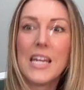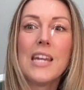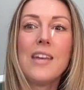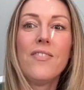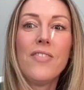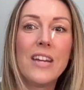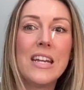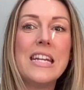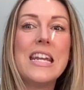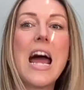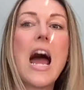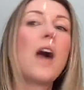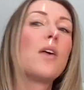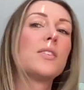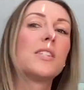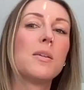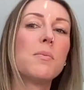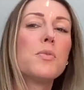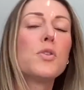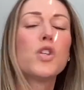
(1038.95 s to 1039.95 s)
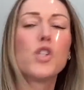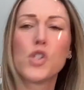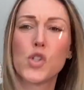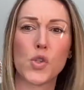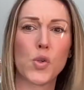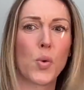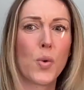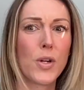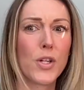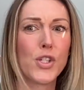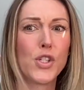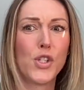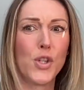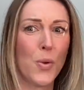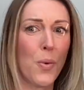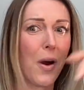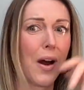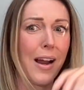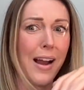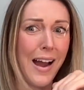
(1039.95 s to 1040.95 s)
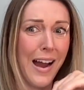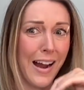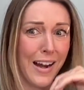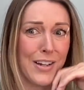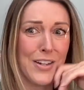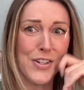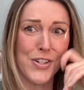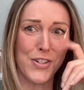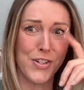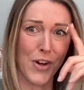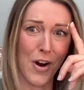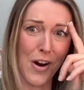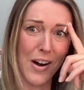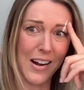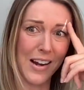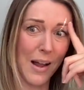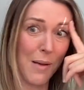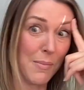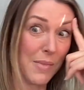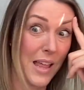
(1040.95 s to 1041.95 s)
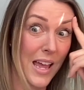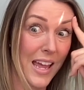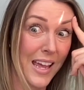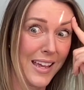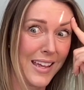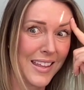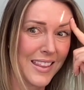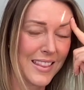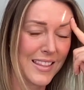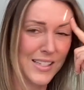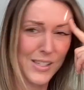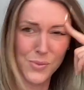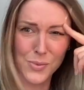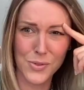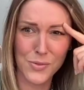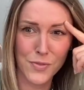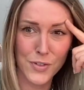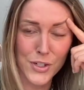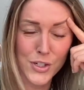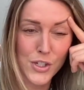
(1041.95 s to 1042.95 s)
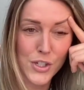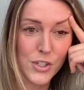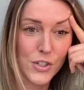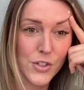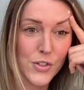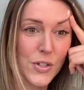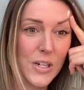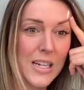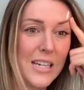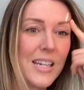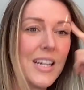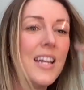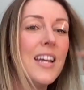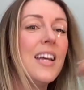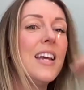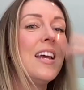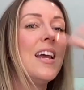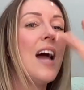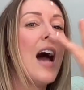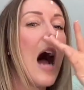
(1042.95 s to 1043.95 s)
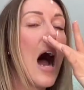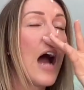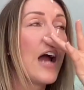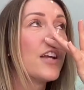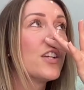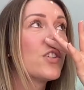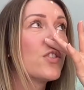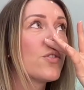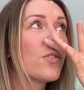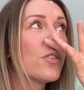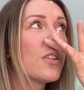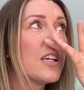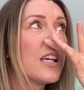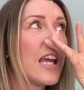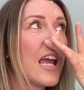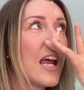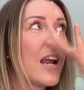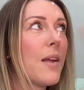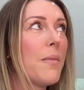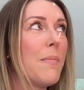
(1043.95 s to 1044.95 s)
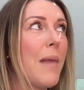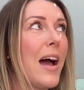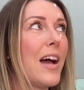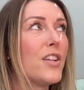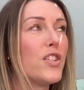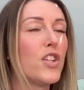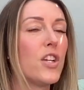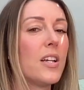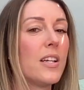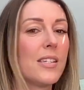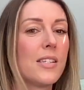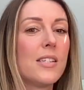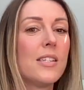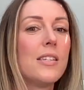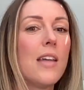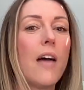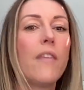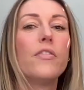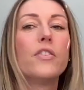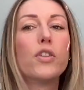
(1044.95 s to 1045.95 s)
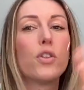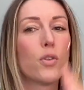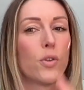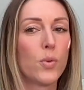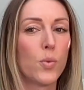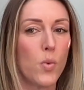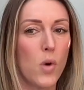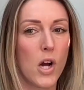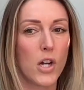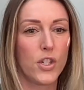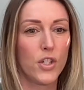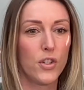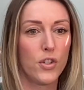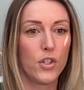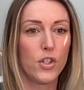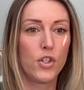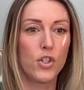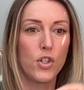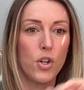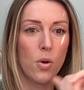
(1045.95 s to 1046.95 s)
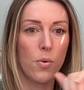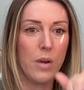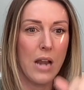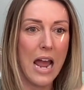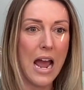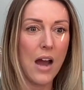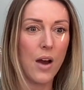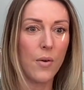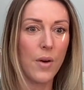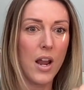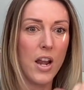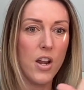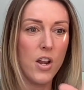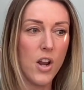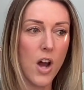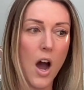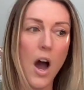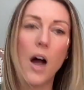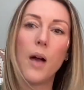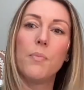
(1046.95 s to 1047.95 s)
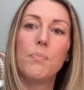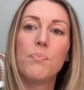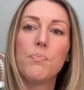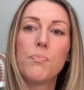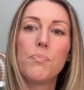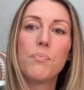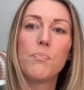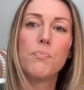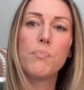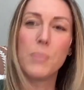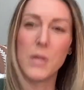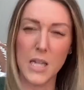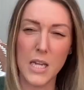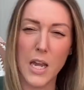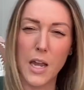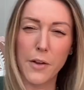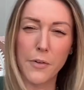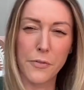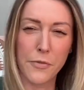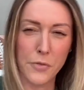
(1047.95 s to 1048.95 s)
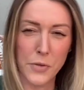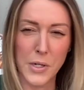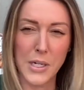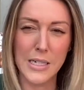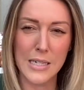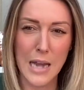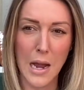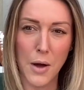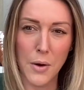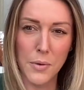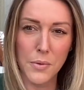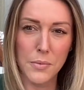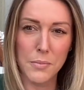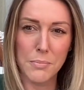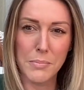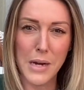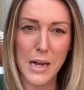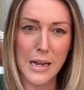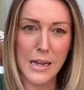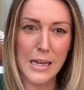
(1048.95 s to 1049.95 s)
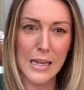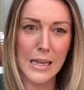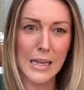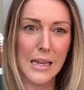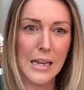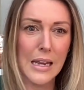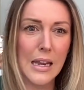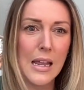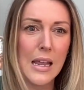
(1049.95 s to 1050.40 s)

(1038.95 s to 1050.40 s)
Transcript: Even now, some of the stories too are kind of dark. I'm like, this was for children. I truly can't imagine a 7-year-old watching this show now and not being freaked out by it.